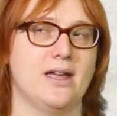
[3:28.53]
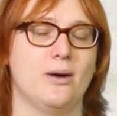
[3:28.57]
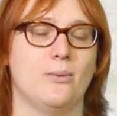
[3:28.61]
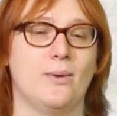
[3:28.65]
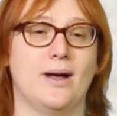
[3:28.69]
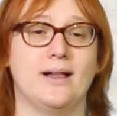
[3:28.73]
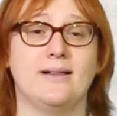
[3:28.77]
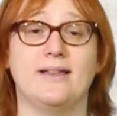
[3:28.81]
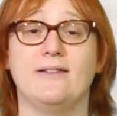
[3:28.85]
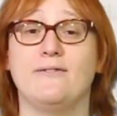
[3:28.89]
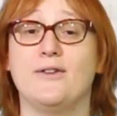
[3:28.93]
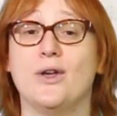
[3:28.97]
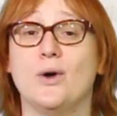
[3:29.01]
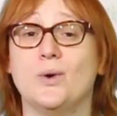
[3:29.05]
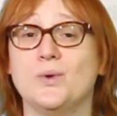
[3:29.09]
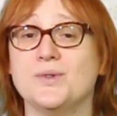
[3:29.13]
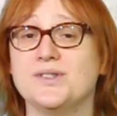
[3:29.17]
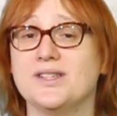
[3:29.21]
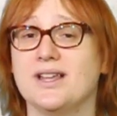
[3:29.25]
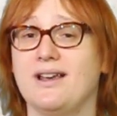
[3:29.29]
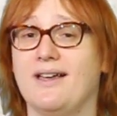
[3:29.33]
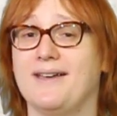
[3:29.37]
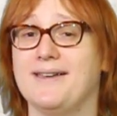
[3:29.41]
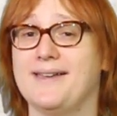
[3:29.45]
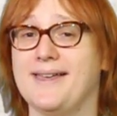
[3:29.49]
Well, if you
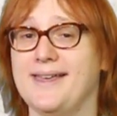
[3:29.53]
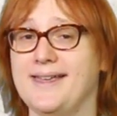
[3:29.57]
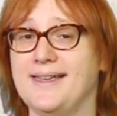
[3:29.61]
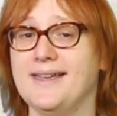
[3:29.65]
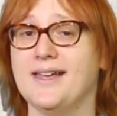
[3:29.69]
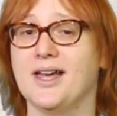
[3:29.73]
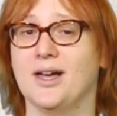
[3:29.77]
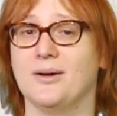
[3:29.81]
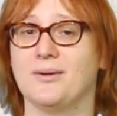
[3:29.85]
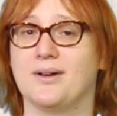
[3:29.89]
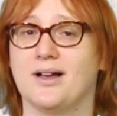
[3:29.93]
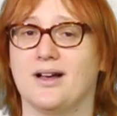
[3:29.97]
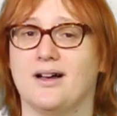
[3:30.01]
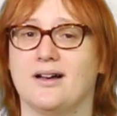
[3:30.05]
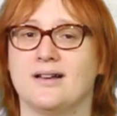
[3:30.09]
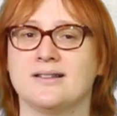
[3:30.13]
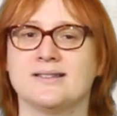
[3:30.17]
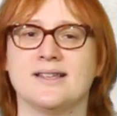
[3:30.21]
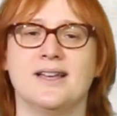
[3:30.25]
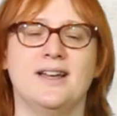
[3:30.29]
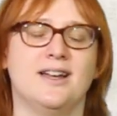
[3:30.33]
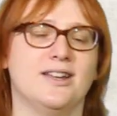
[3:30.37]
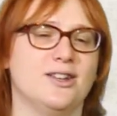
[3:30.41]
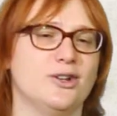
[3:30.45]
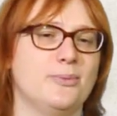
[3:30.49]
also like eco
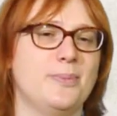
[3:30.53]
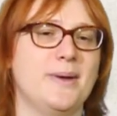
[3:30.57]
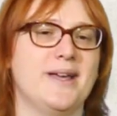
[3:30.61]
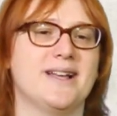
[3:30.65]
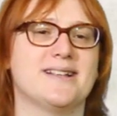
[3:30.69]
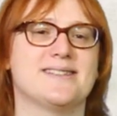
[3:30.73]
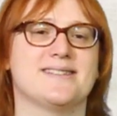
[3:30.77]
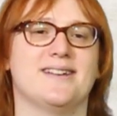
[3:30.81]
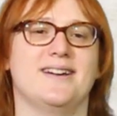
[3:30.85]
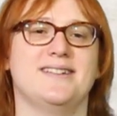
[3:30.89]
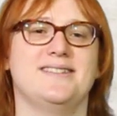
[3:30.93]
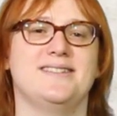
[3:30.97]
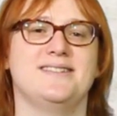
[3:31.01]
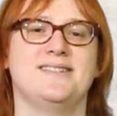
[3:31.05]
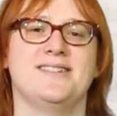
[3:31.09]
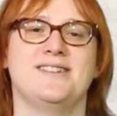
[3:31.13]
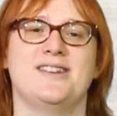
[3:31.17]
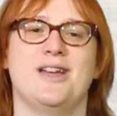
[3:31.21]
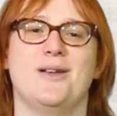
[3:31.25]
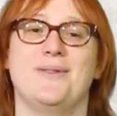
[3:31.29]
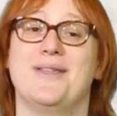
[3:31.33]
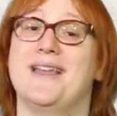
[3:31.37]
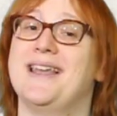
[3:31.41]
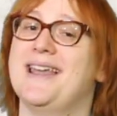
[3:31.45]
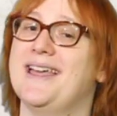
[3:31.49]
cars, you'll be excited to
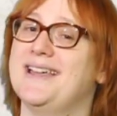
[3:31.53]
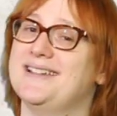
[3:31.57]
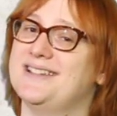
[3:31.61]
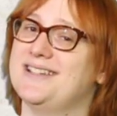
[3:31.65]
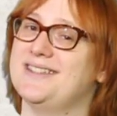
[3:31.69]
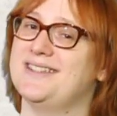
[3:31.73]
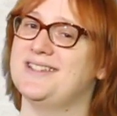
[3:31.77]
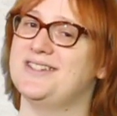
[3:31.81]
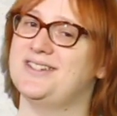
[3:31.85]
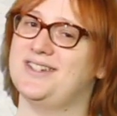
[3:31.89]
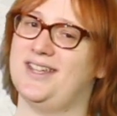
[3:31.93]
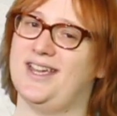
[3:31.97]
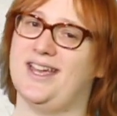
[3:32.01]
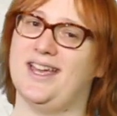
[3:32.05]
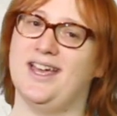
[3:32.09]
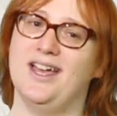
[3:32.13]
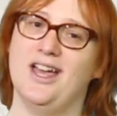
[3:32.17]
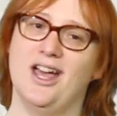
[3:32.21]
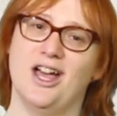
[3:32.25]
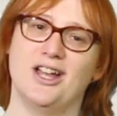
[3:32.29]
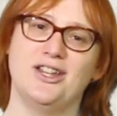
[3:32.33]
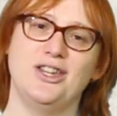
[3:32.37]
know that later this year